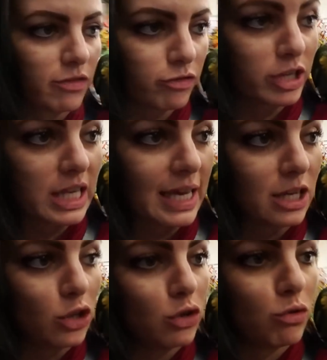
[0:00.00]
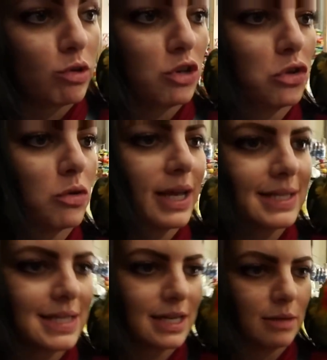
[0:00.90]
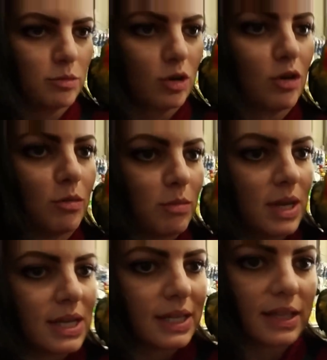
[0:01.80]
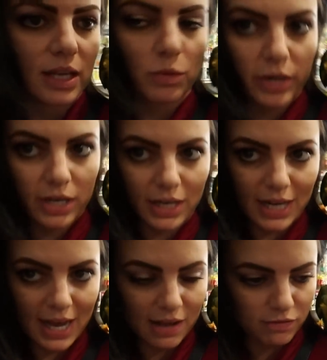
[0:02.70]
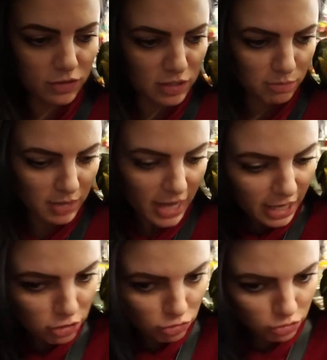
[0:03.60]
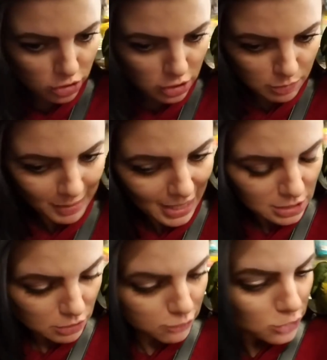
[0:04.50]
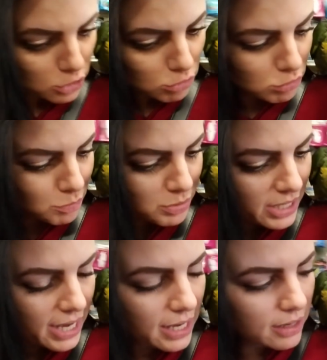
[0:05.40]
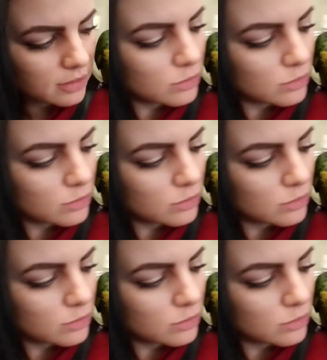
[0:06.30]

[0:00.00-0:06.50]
if we get you and you get to come home, then we're gonna have some extra spots for you to play.